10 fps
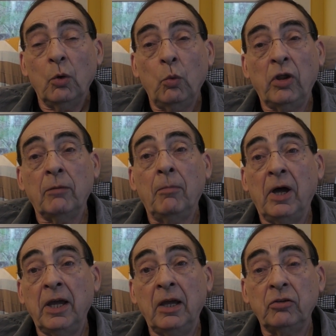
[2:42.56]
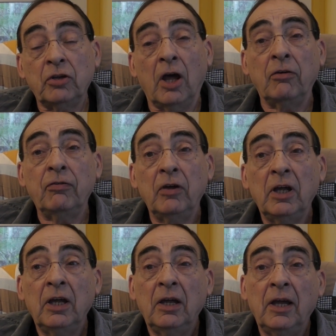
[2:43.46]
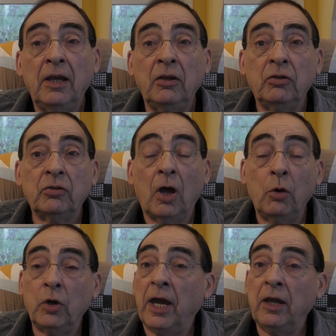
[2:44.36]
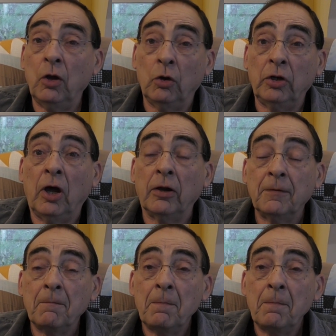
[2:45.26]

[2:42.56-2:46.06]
whether my stuff is okay or not.